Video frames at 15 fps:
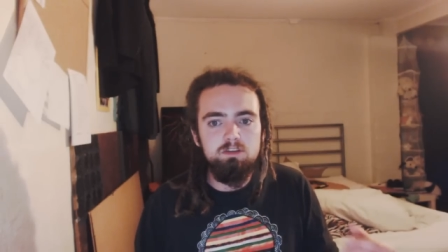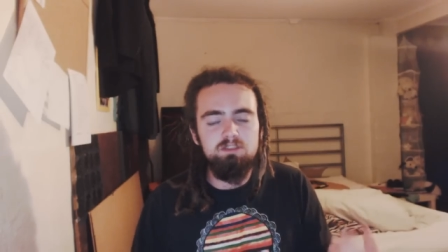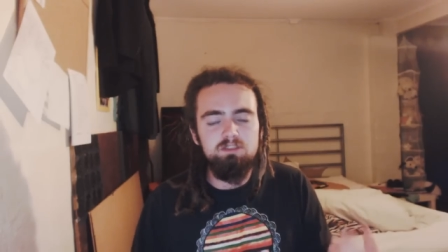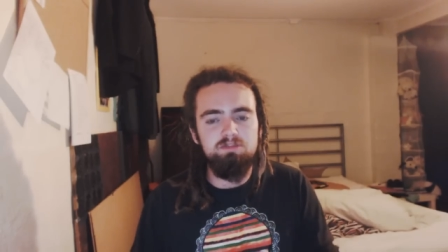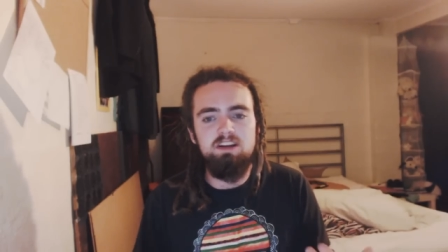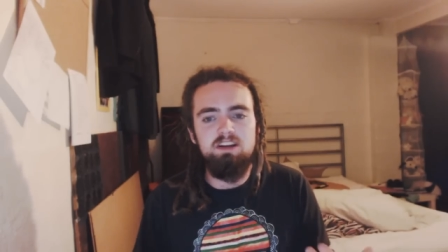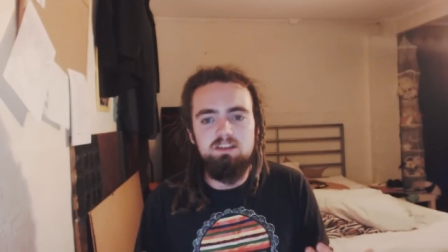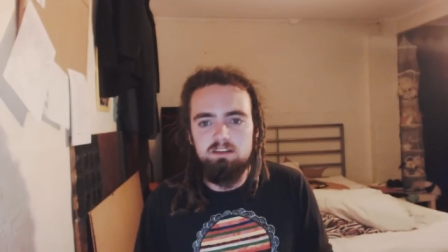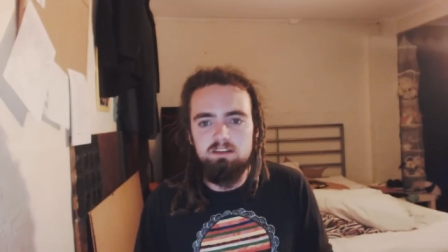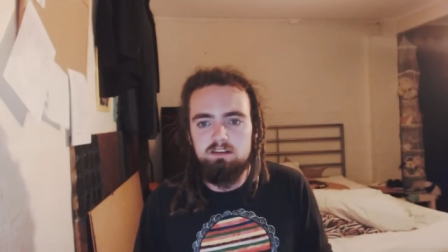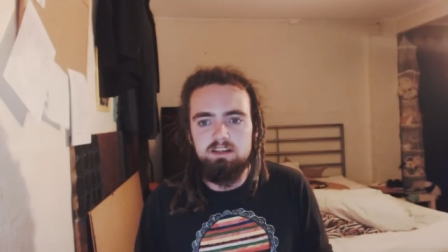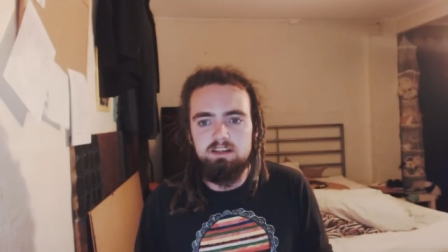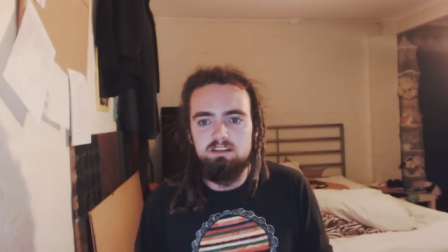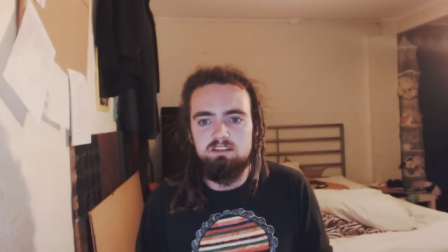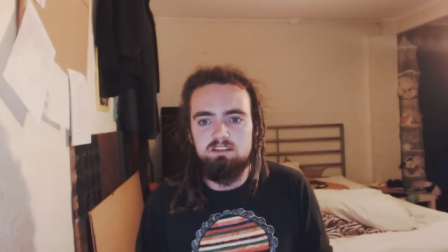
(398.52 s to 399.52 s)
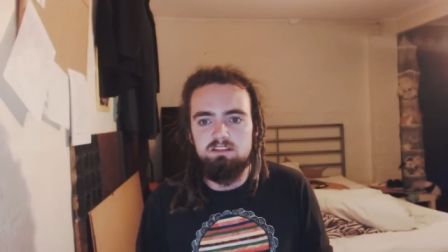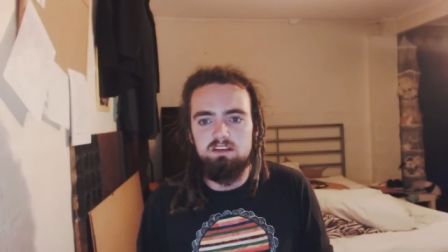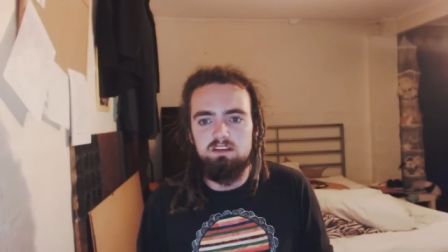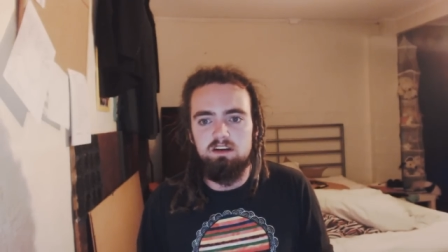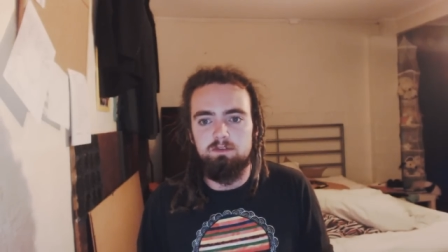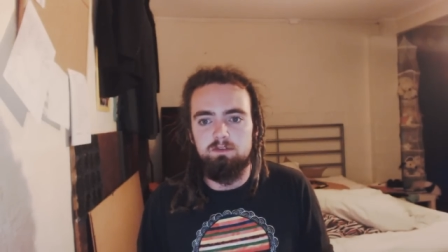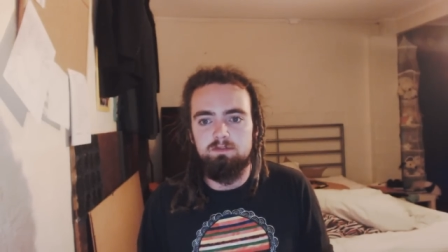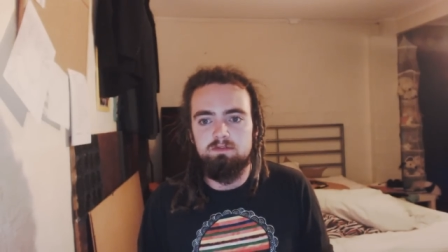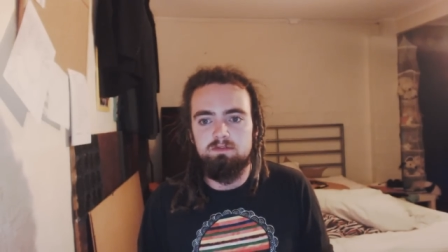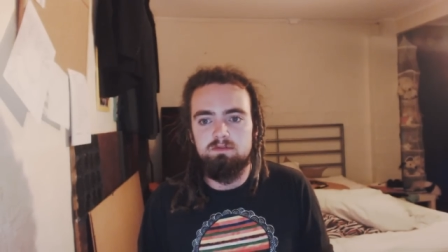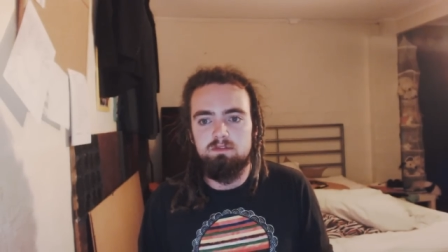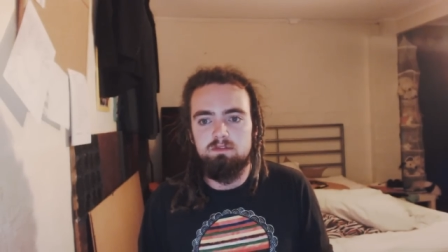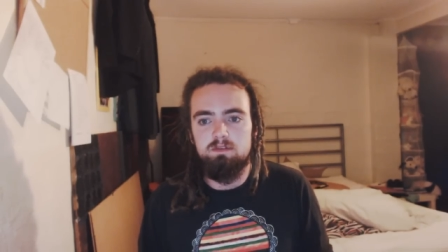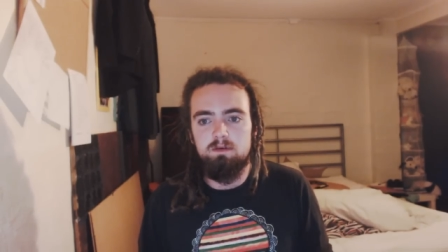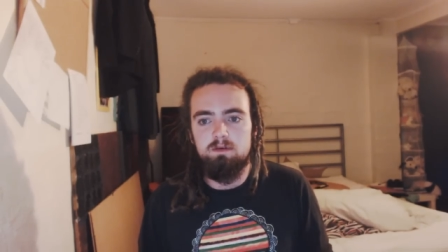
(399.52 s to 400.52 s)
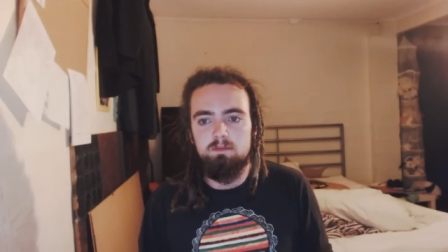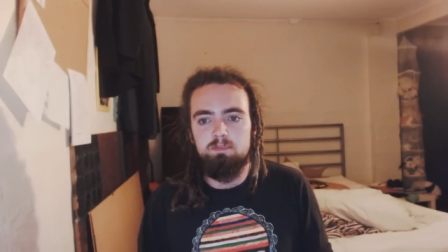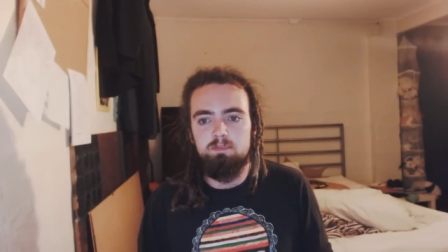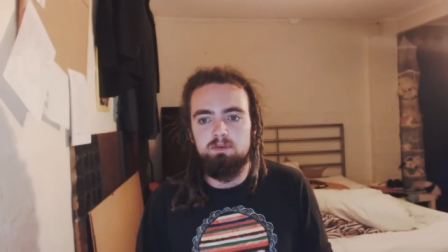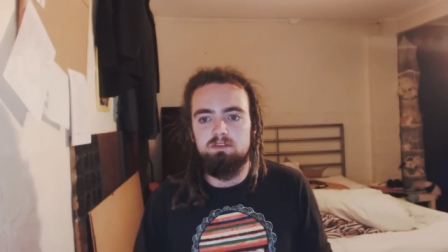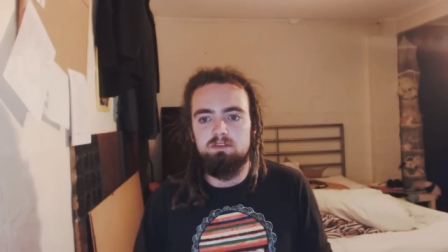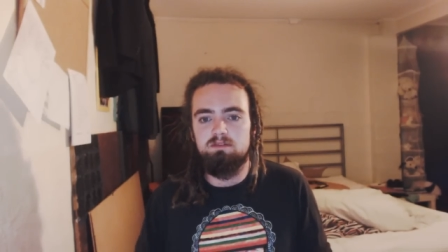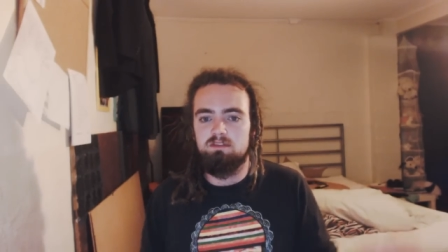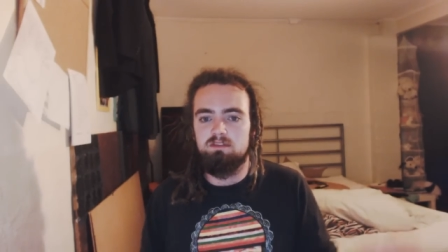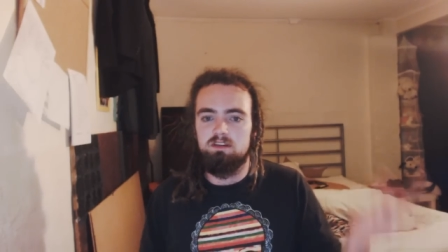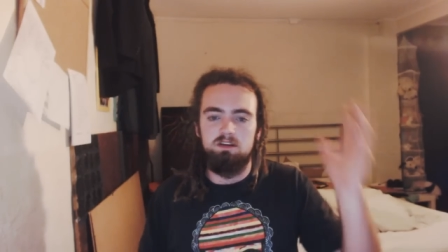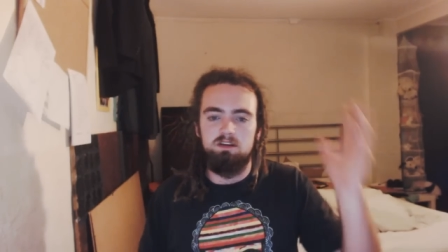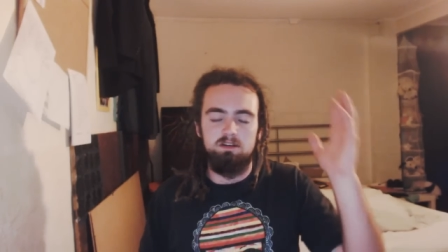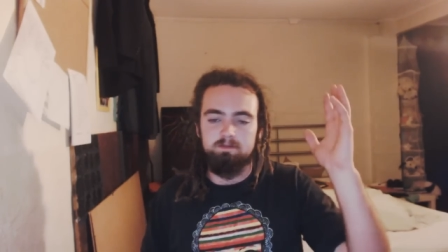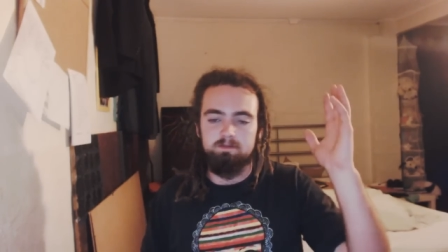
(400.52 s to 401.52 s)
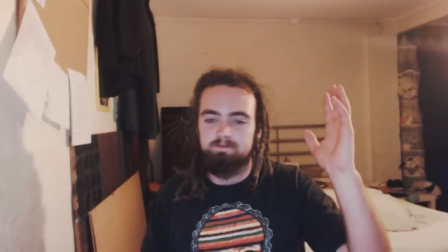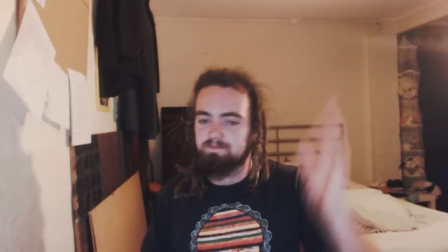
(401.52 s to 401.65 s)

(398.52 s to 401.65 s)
To defend your little innocent self. But, uh,